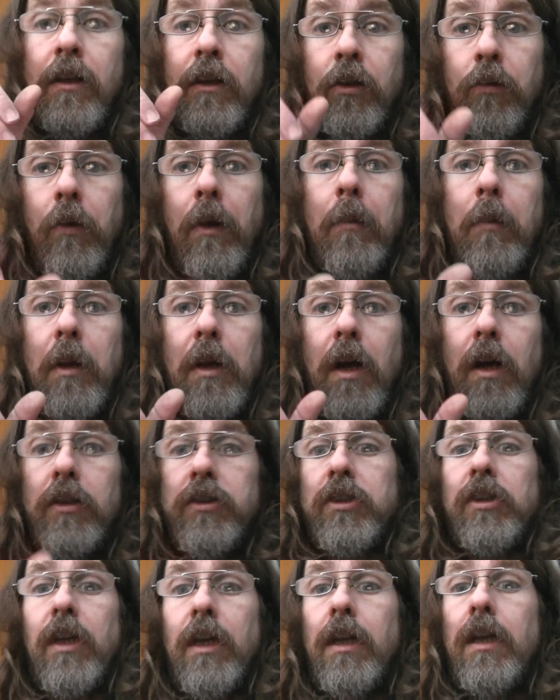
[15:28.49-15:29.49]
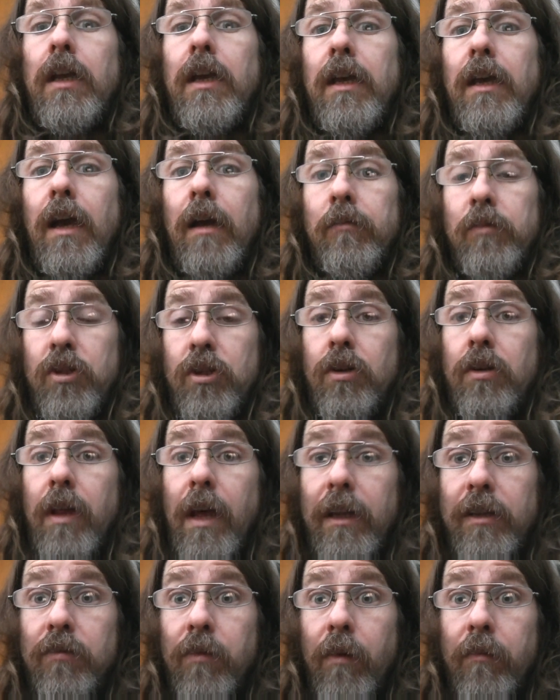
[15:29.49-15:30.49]
Criminal City. I'm sure
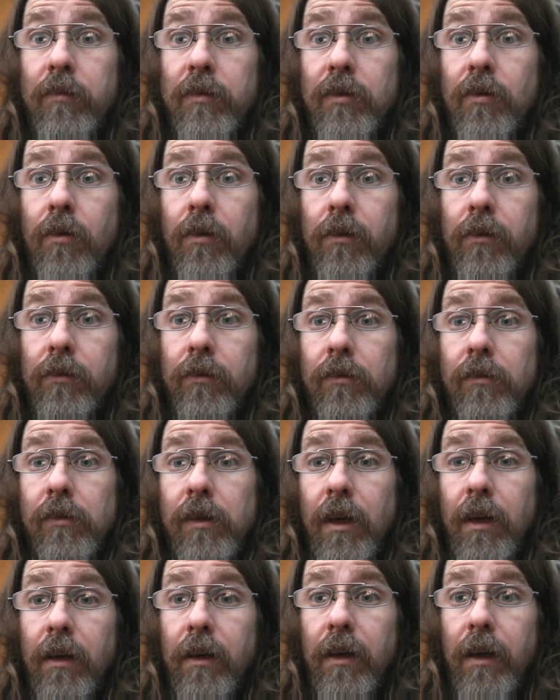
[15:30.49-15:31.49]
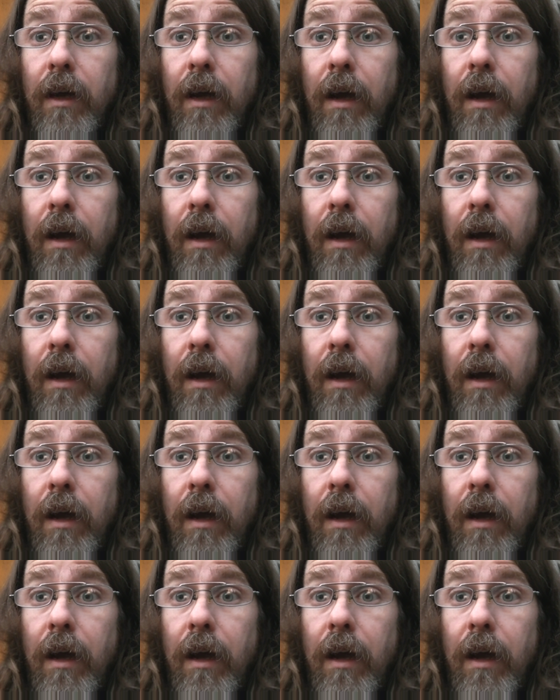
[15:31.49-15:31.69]
that's what was going through young